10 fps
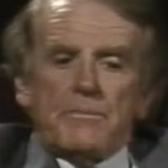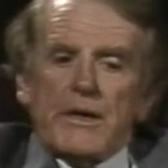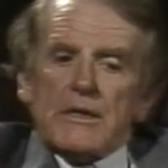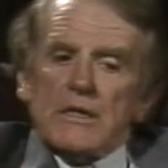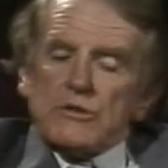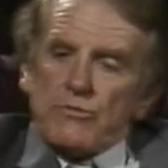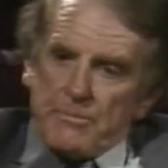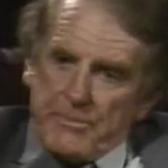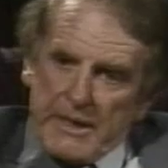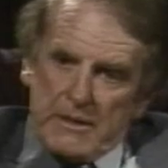But his
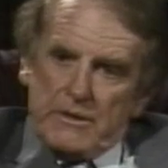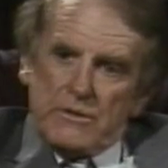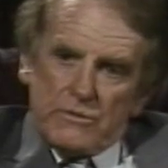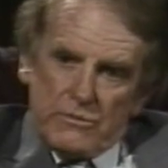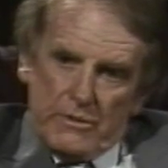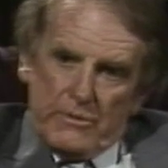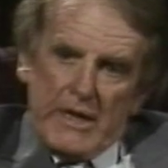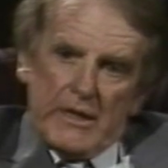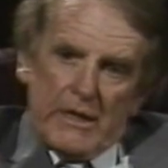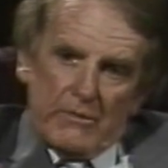rebellion
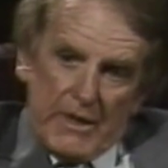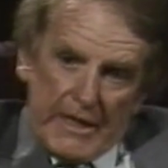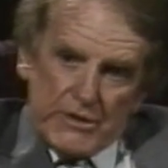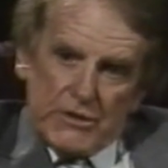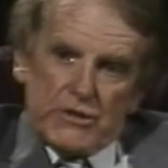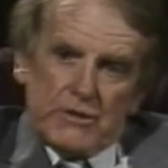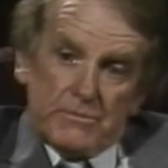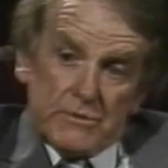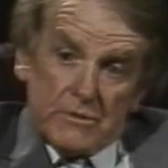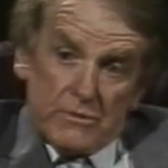grew and our
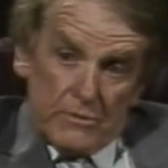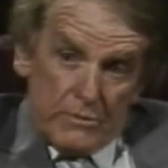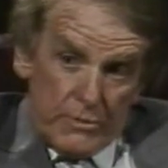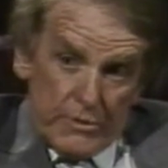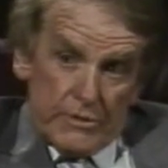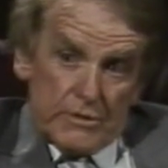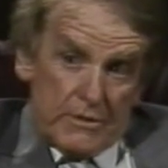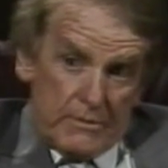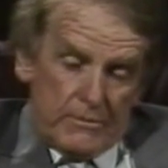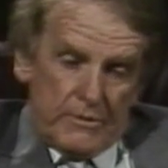relationships grew
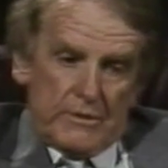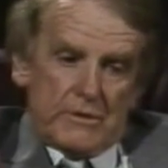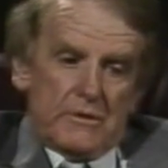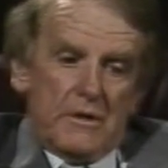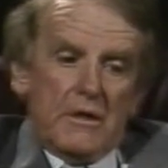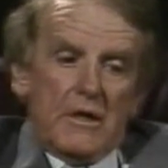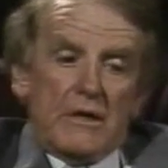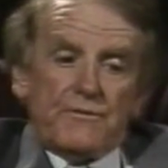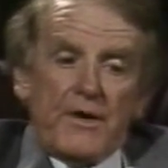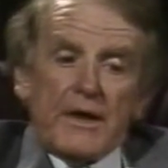worse and worse.
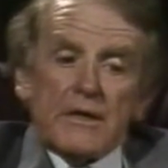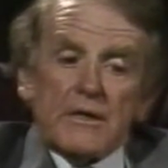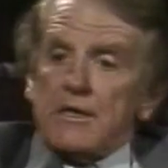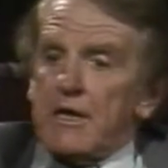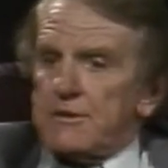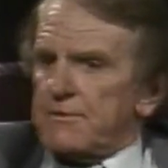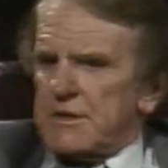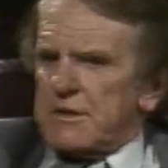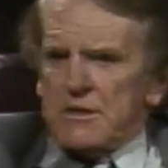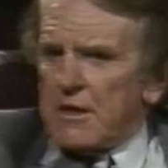And finally, at the age of
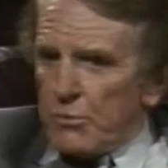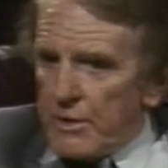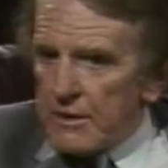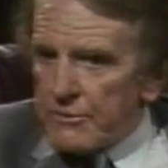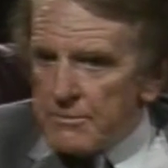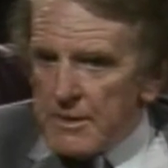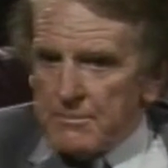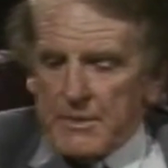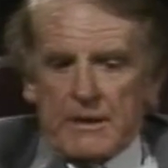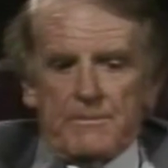16, I will
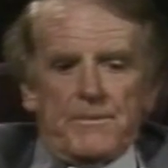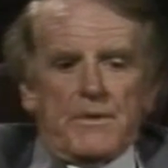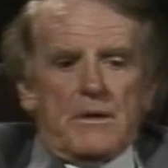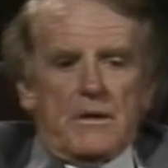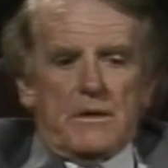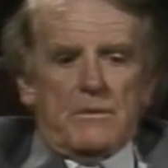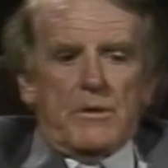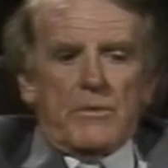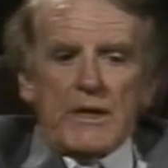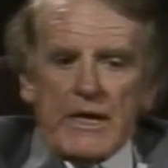remember,
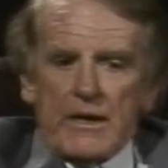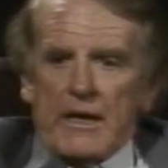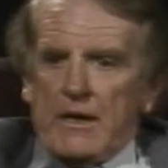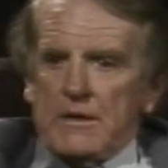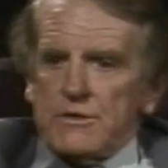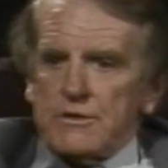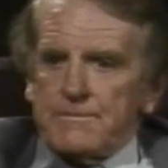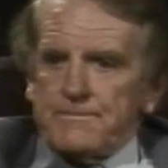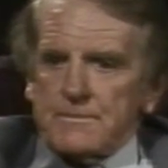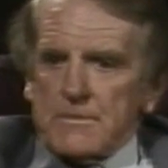we were in our
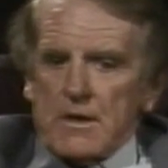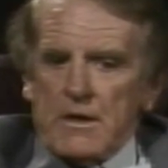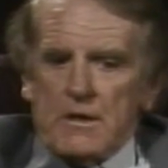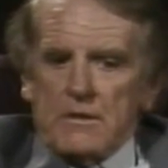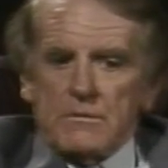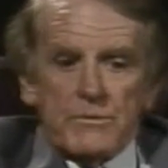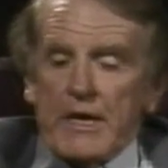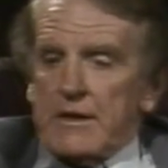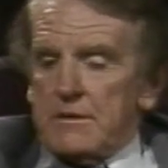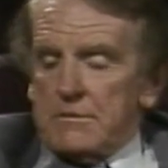lounge and
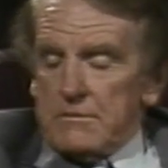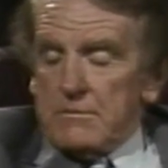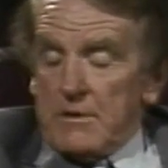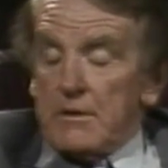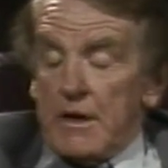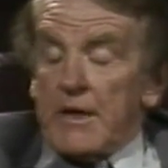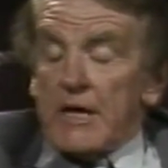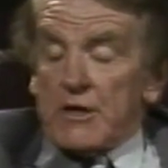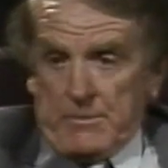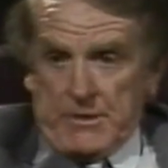we had an
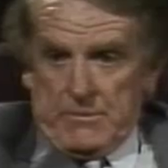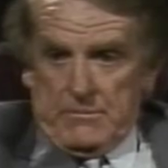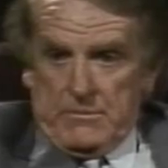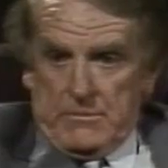argument.